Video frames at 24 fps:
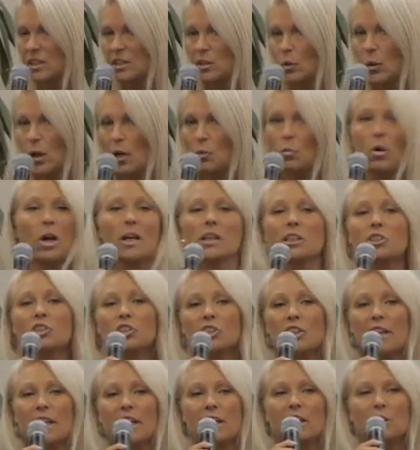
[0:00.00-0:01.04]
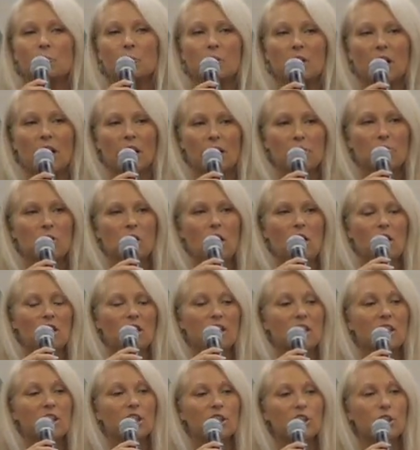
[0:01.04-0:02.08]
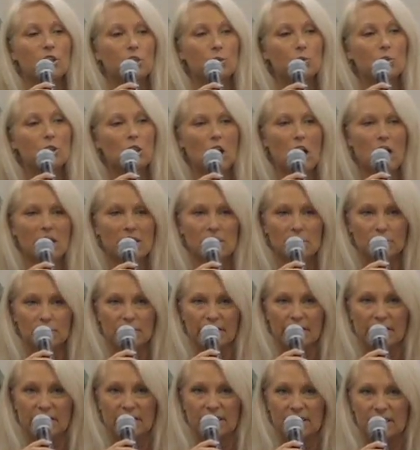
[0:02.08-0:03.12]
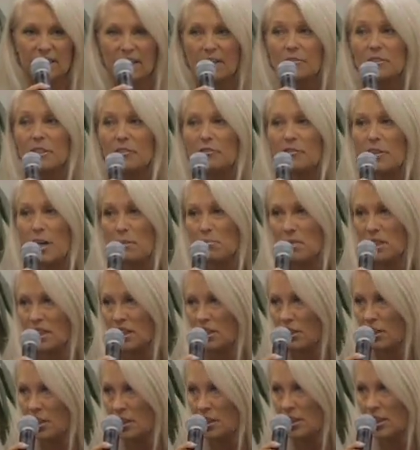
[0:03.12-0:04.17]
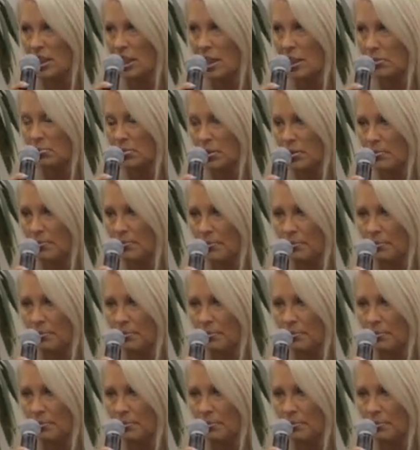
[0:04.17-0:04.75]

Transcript: So I want to share what I'm calling the new glossary of the feminine archetype.